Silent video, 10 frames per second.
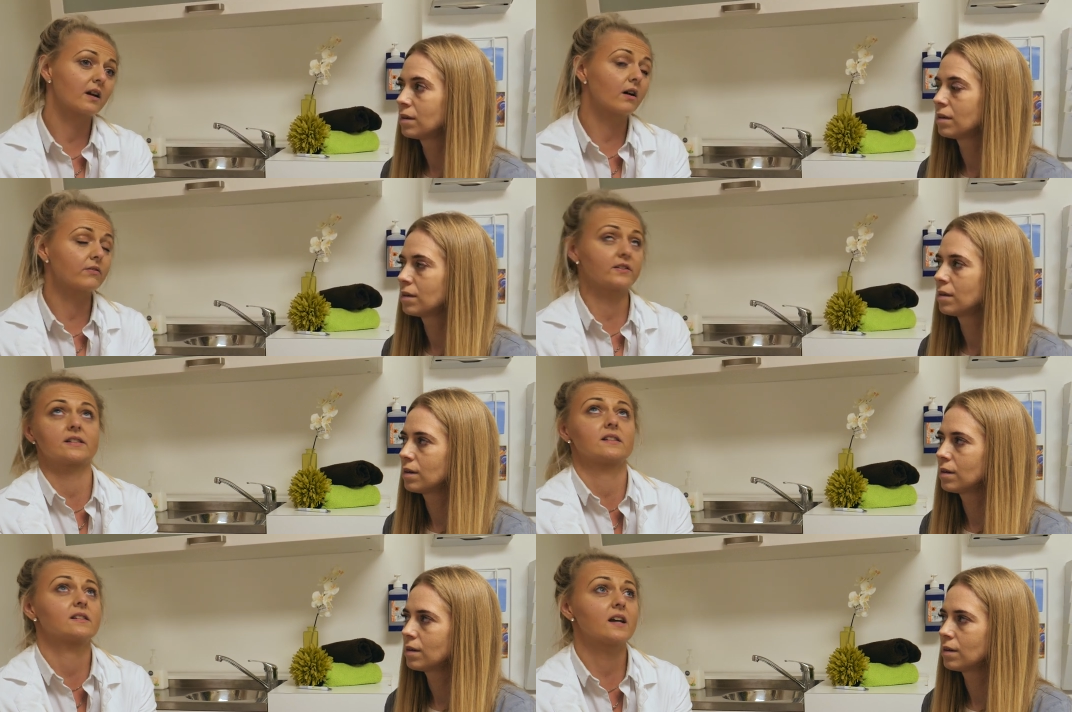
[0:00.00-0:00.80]

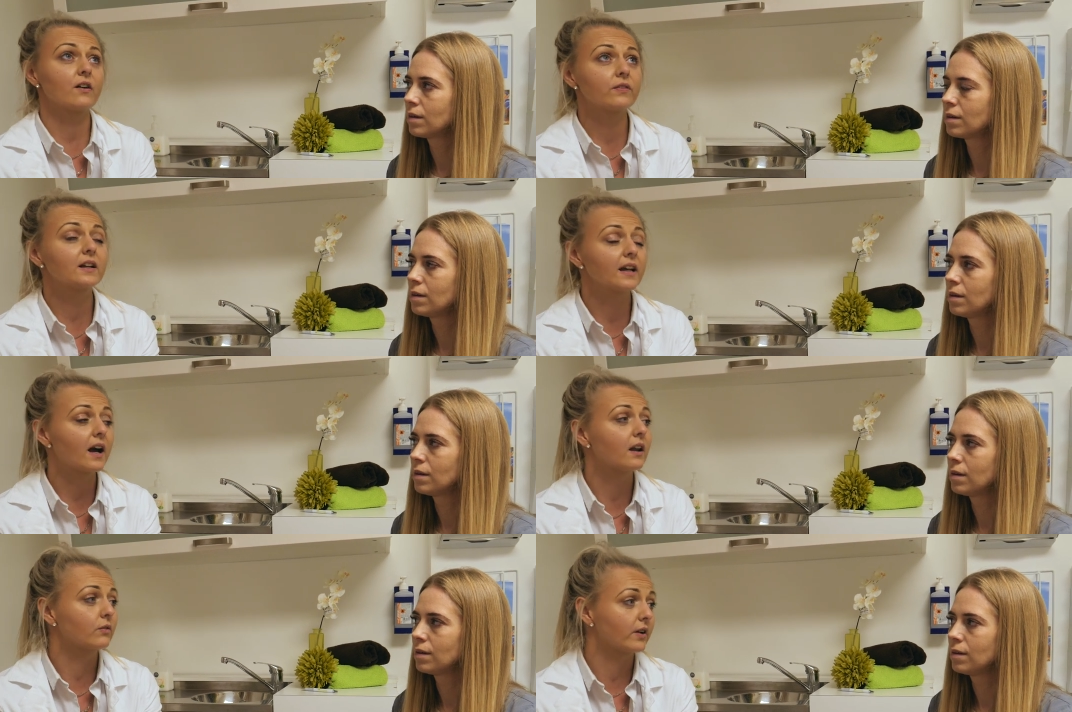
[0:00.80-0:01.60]
Speaker 1: obviously definitely
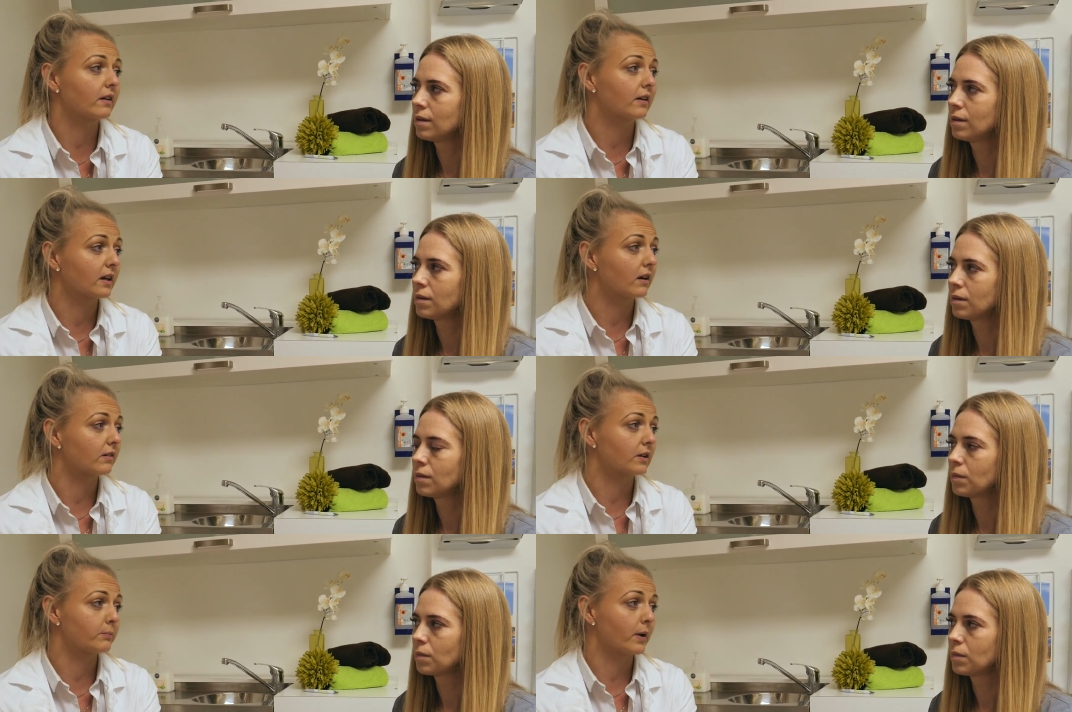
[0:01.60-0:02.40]
aloe vera
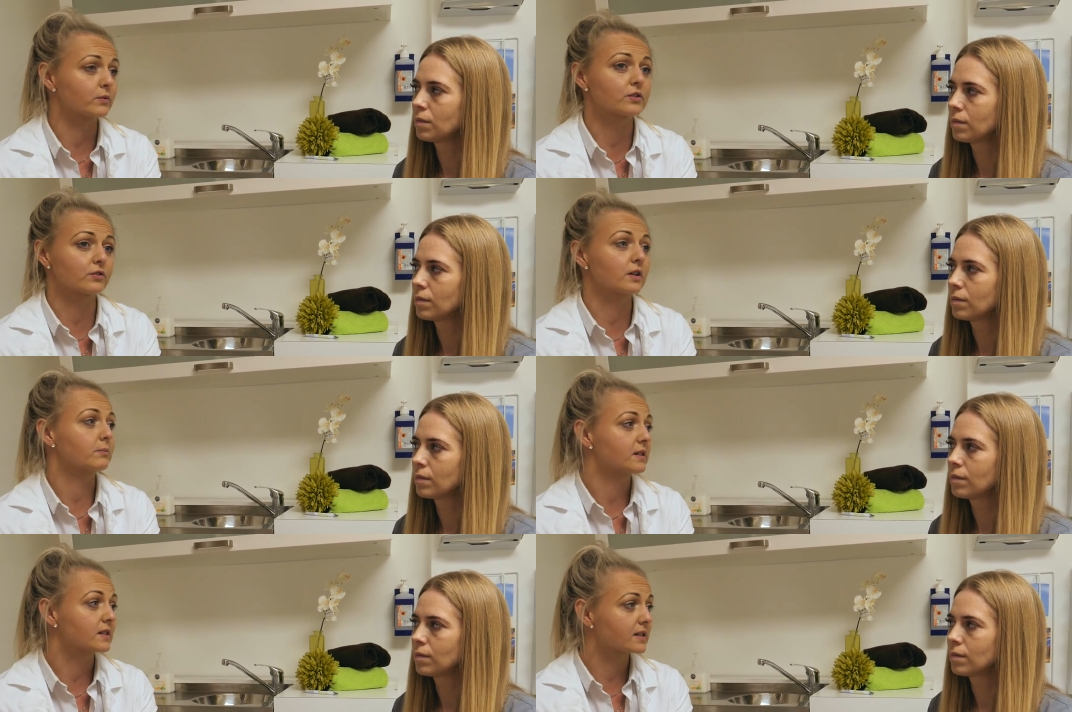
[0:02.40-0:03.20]
or a post
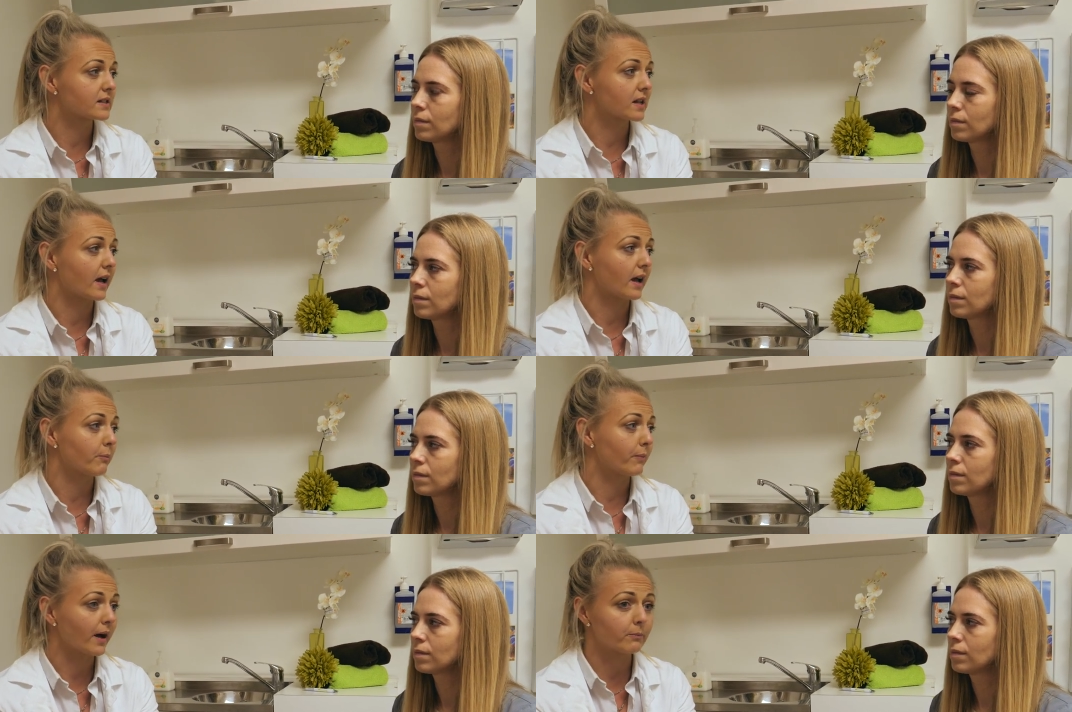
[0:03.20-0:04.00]
treatment
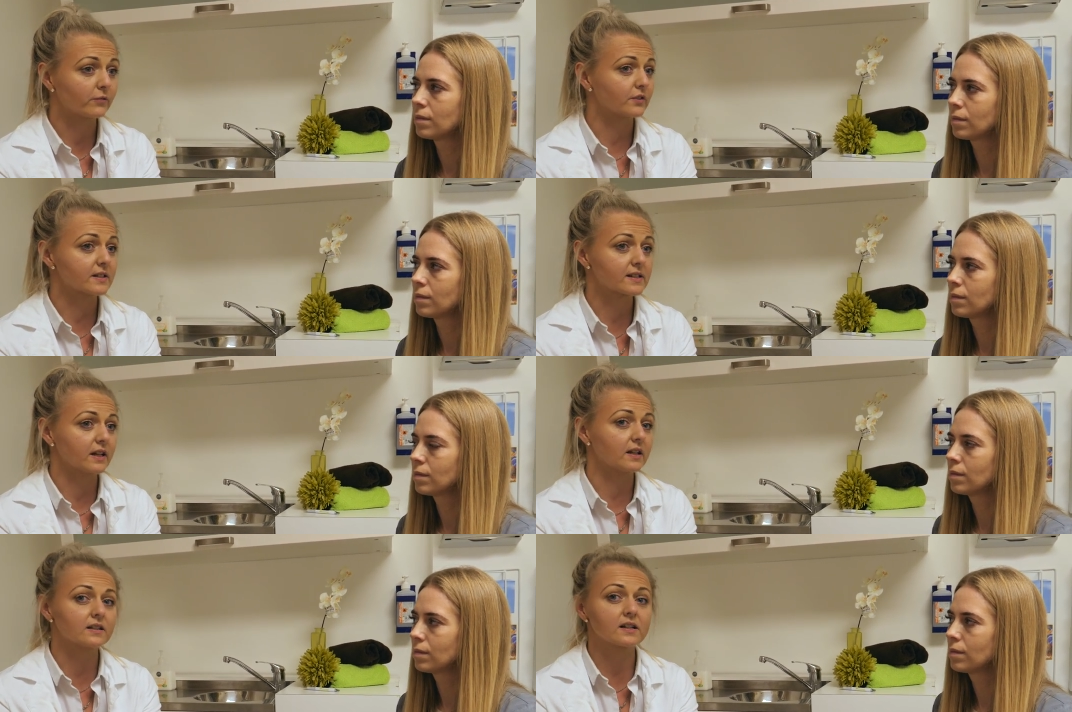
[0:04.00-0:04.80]
uh, balm for the
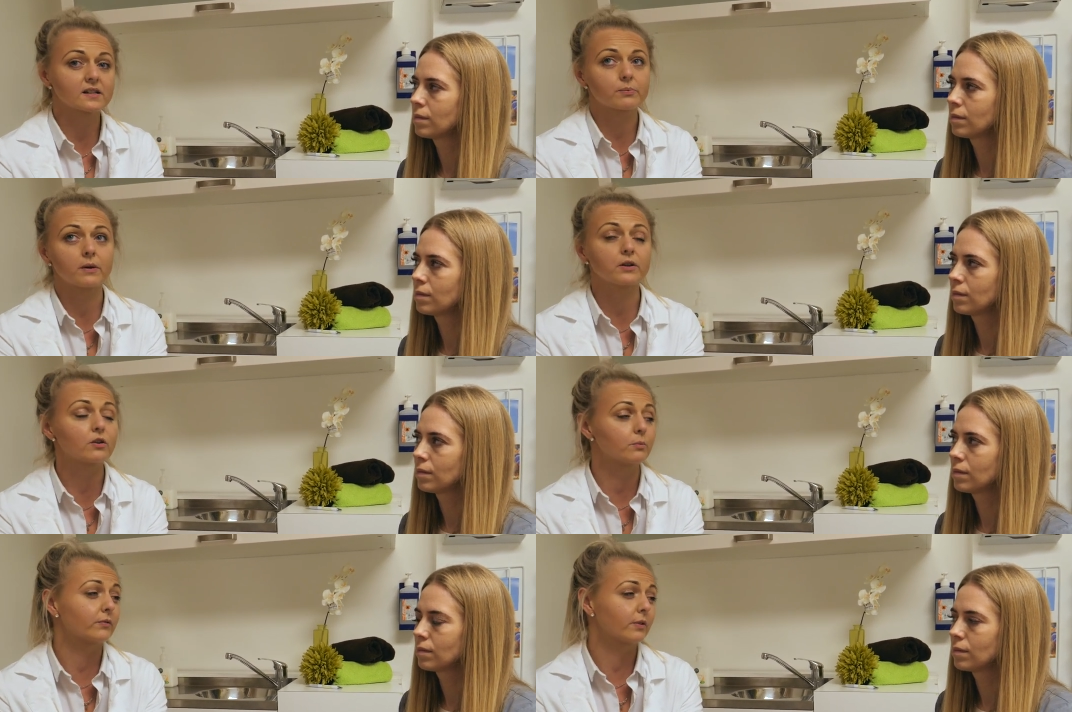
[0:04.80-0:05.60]
skin that's probably
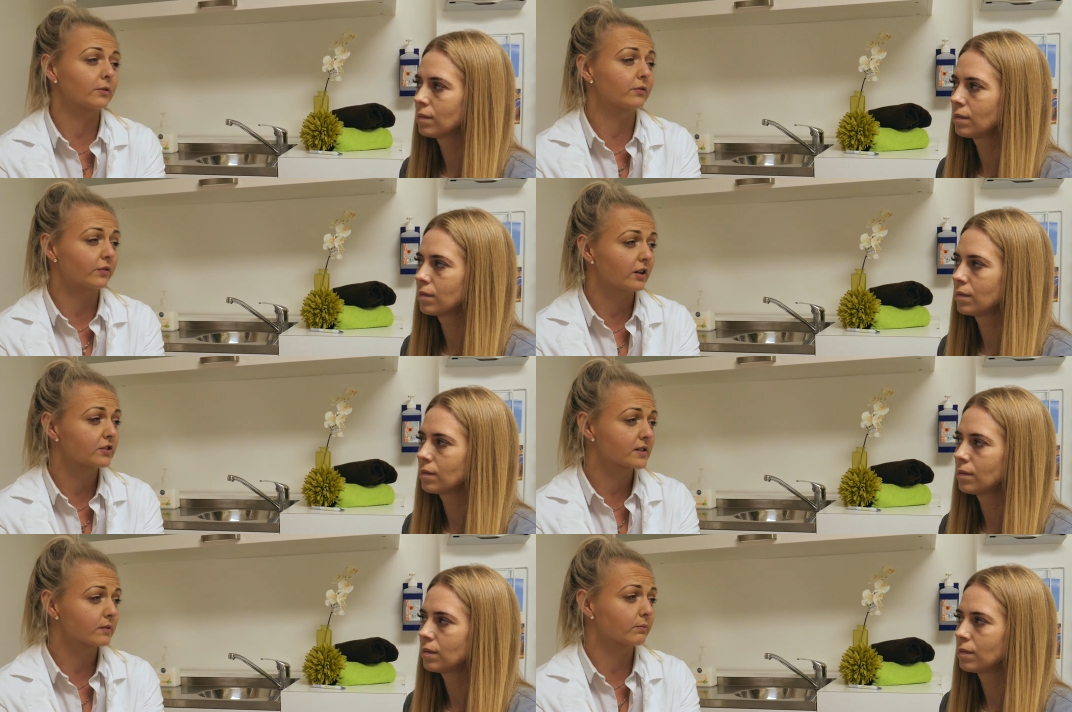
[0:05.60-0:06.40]
coming from the
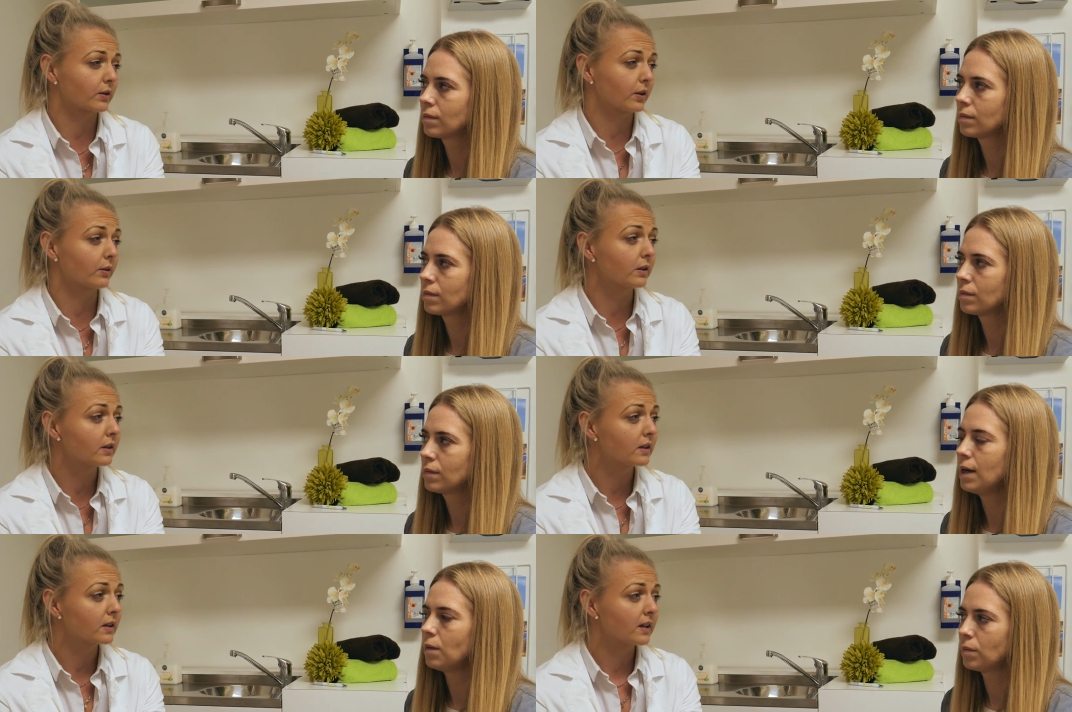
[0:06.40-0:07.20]
fridge, something
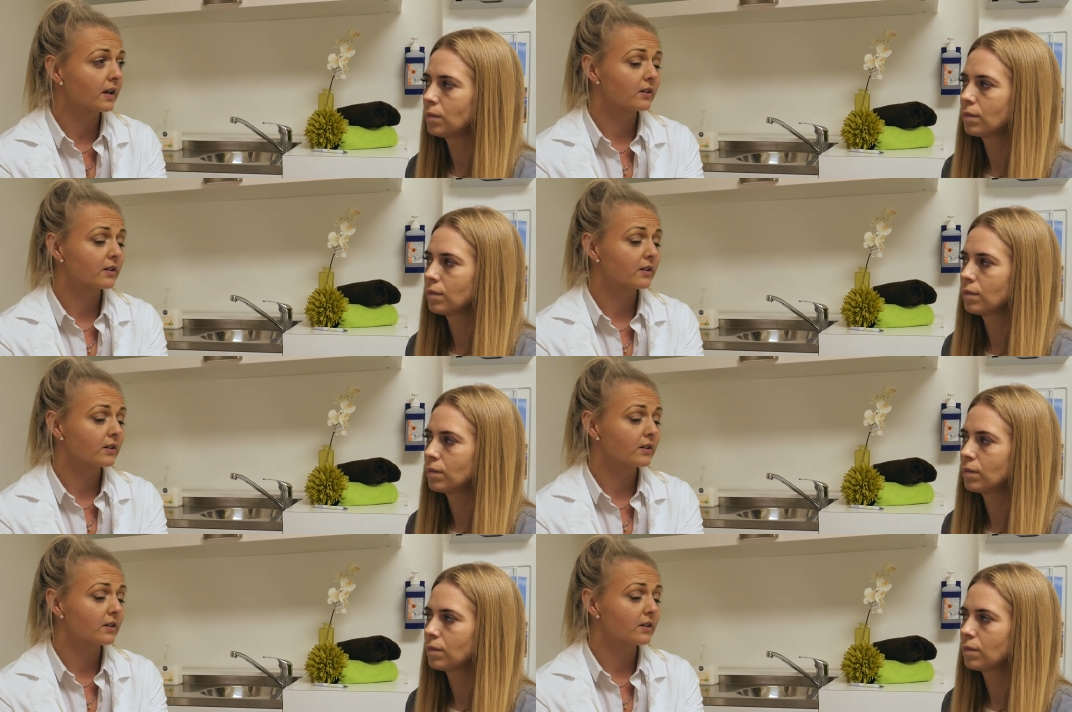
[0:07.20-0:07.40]
cool. Yeah.